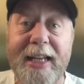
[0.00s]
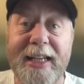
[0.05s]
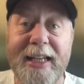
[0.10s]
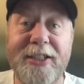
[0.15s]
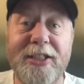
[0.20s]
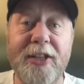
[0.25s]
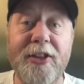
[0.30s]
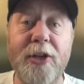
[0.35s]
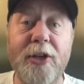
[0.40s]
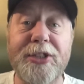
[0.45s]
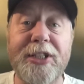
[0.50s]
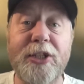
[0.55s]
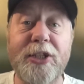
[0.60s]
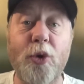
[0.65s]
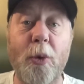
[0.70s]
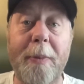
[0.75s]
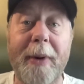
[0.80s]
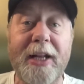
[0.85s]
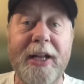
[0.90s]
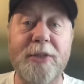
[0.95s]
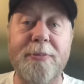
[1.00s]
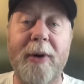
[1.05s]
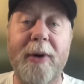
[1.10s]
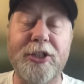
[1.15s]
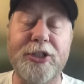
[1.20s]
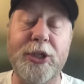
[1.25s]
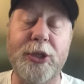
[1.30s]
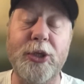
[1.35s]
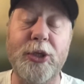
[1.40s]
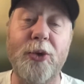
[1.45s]
Now, you said those initial
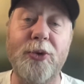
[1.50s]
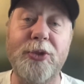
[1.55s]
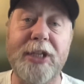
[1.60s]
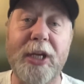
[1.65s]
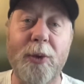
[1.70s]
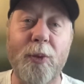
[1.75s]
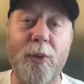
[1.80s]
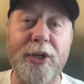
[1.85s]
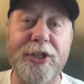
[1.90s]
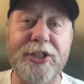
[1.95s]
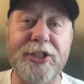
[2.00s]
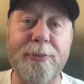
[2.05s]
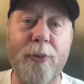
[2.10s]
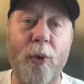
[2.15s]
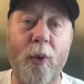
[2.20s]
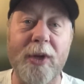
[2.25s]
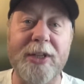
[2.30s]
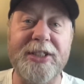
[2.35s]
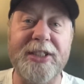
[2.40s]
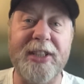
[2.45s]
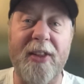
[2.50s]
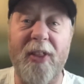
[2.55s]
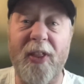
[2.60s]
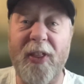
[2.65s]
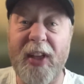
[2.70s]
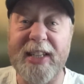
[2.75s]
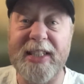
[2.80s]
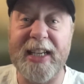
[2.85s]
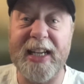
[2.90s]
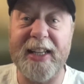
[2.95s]
benchmarks that you're using were small and
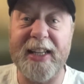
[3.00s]
synthetic,